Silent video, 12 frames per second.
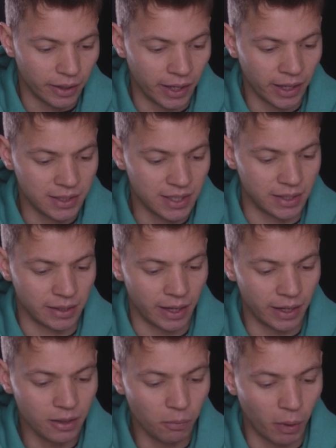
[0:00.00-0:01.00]
18.
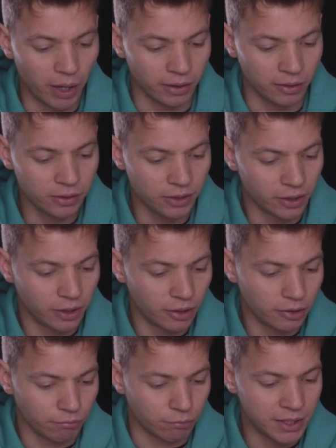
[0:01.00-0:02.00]
In the wild,
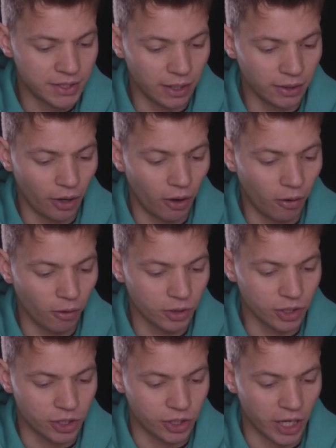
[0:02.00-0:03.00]
red-tailed
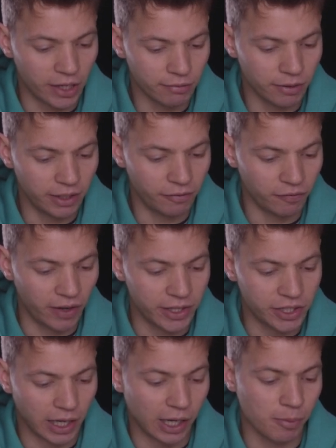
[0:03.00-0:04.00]
hawks generally
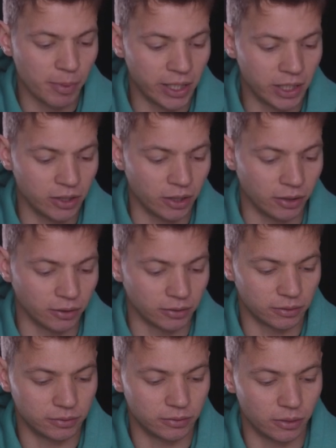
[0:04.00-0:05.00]
fledge how many young?
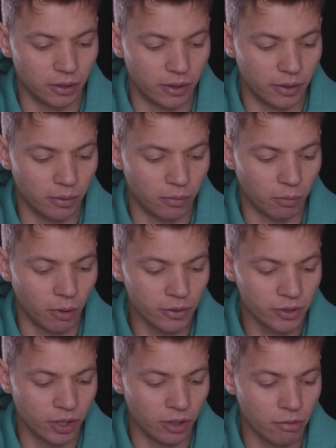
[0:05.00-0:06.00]

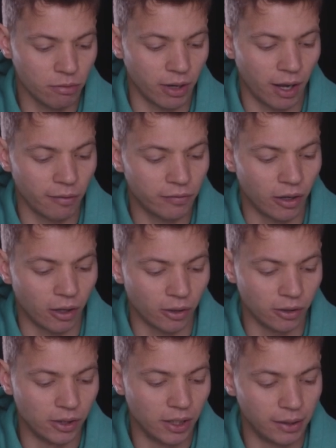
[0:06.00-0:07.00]
1, 2, 3 or
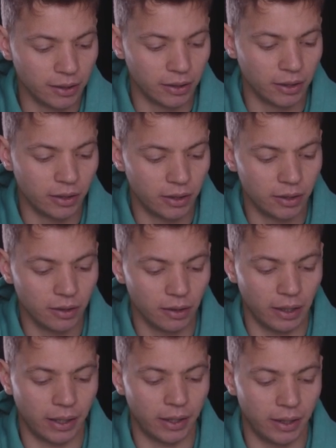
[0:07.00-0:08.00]
4?
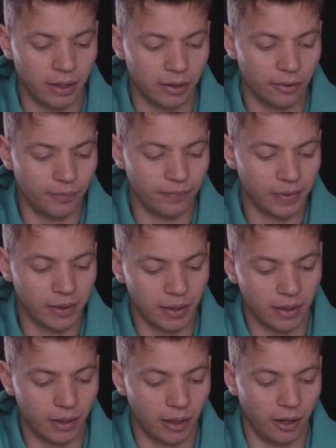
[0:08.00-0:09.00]
I'm
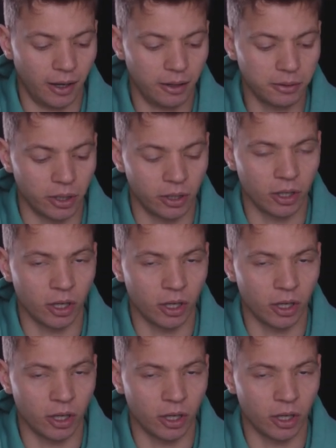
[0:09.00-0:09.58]
going to